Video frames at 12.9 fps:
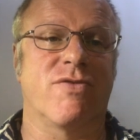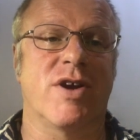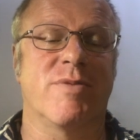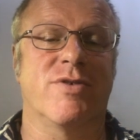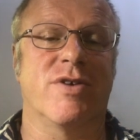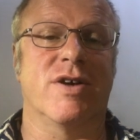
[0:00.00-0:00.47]

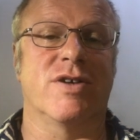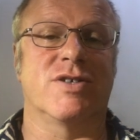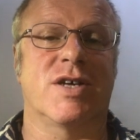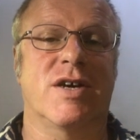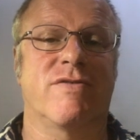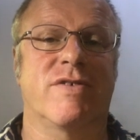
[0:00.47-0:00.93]
Roman roads
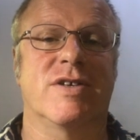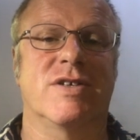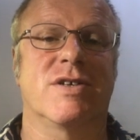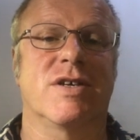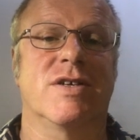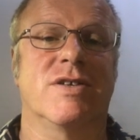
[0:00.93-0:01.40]
have
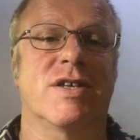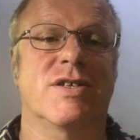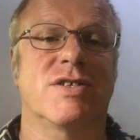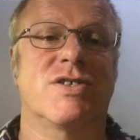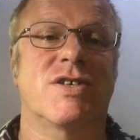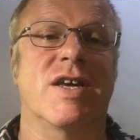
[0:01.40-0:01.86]
in
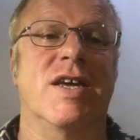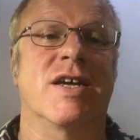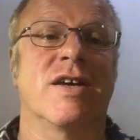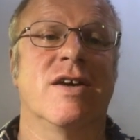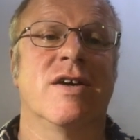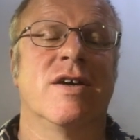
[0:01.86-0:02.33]
that
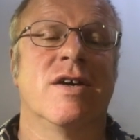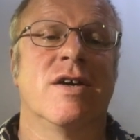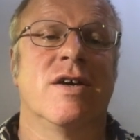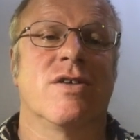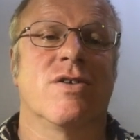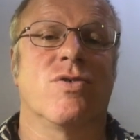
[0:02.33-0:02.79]
seeing
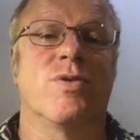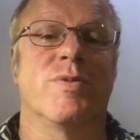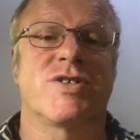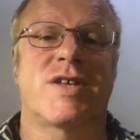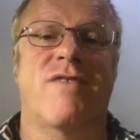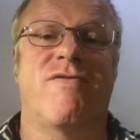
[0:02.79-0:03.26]

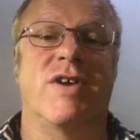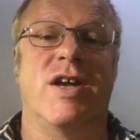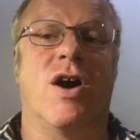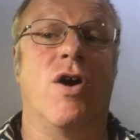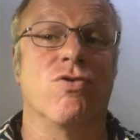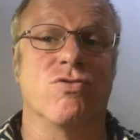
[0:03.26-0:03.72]
almost
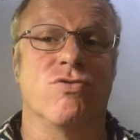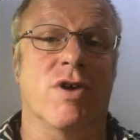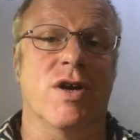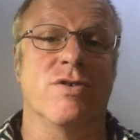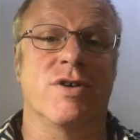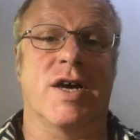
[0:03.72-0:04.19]
every old
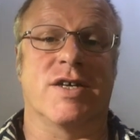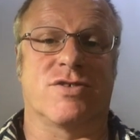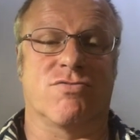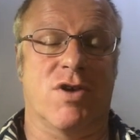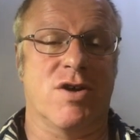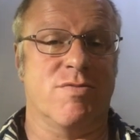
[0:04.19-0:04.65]
road as
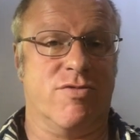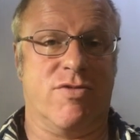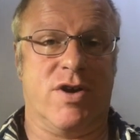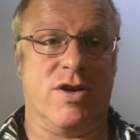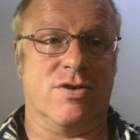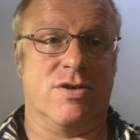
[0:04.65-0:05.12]
a Roman
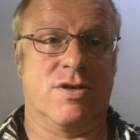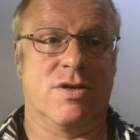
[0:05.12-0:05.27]
road.